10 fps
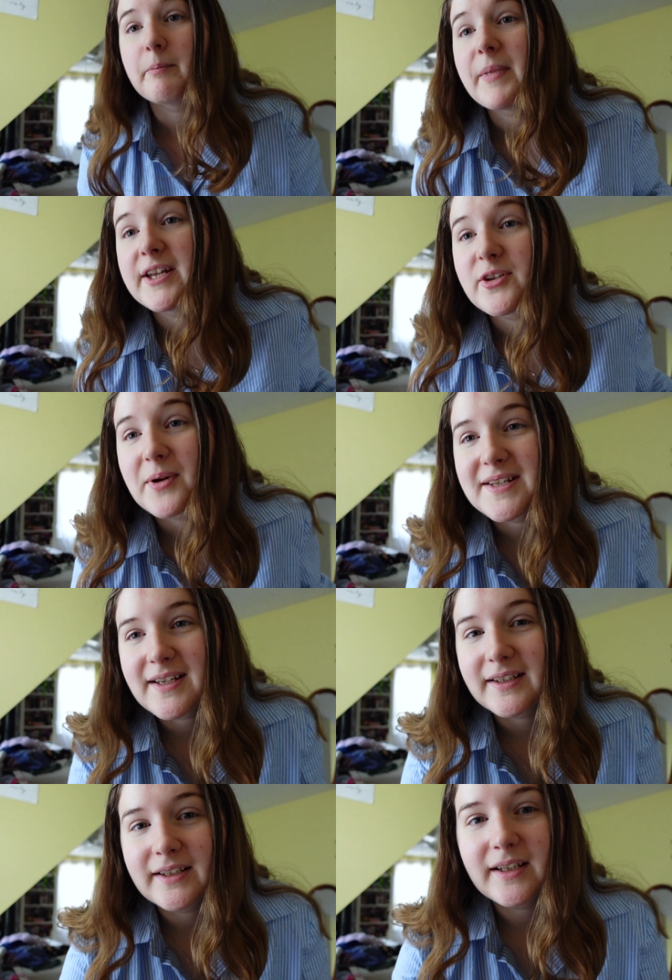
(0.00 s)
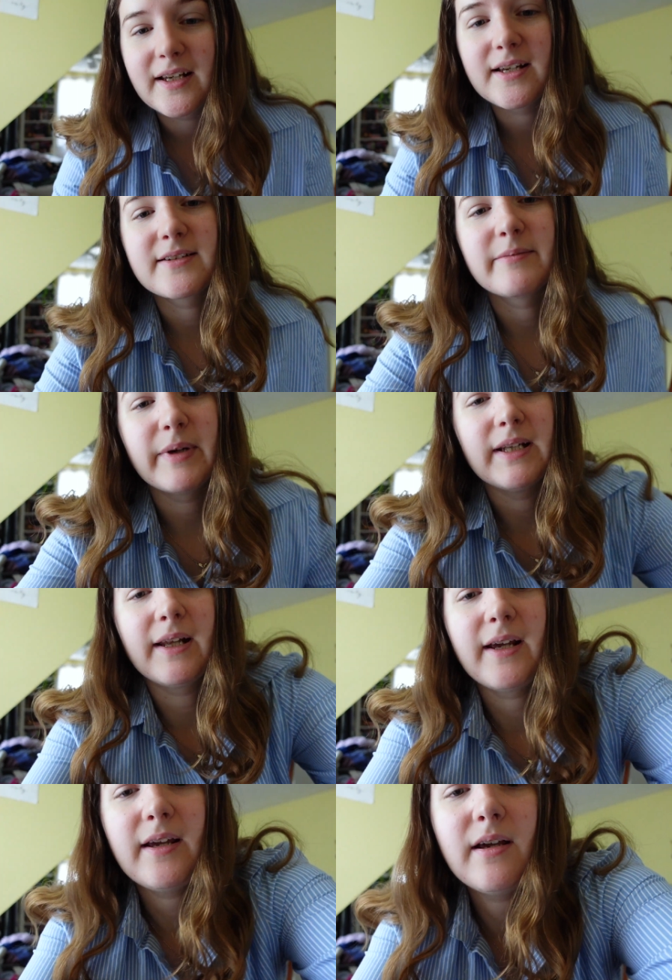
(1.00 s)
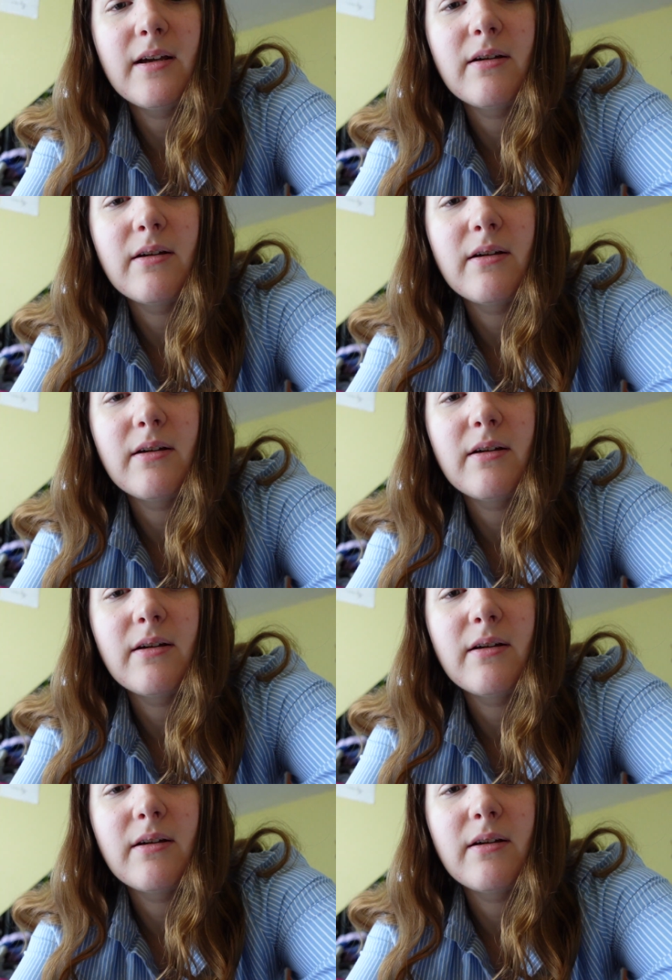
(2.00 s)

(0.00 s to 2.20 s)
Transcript: May 22nd. It's Monday.